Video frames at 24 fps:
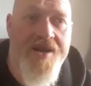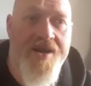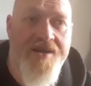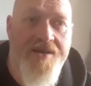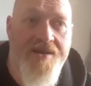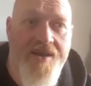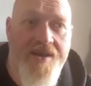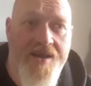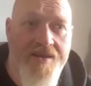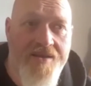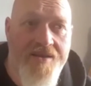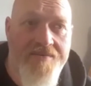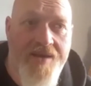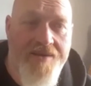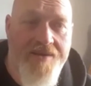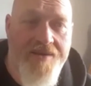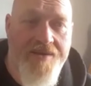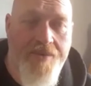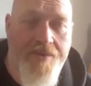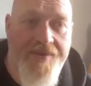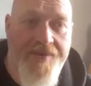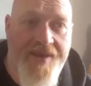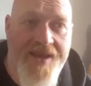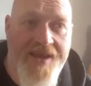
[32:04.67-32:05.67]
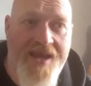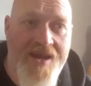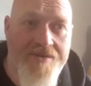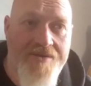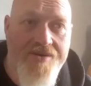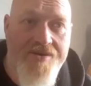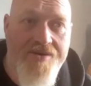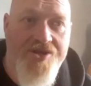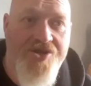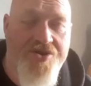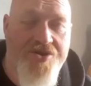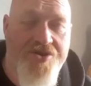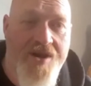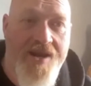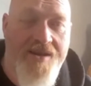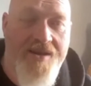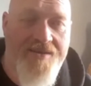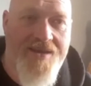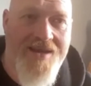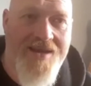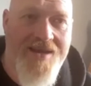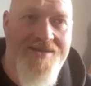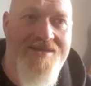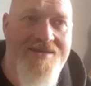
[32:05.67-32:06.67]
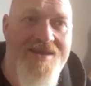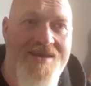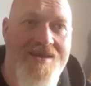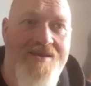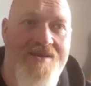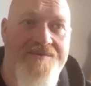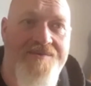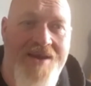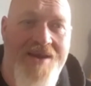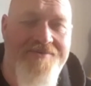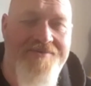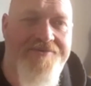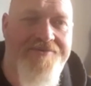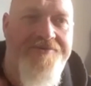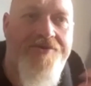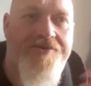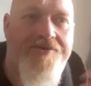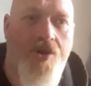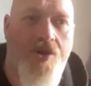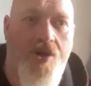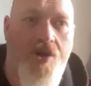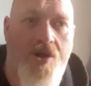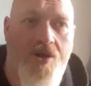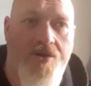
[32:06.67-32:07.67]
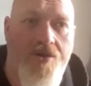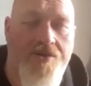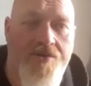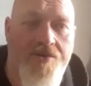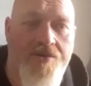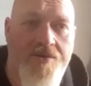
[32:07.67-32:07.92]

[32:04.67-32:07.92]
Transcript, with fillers: it, that when they hear restraint, they think of that full on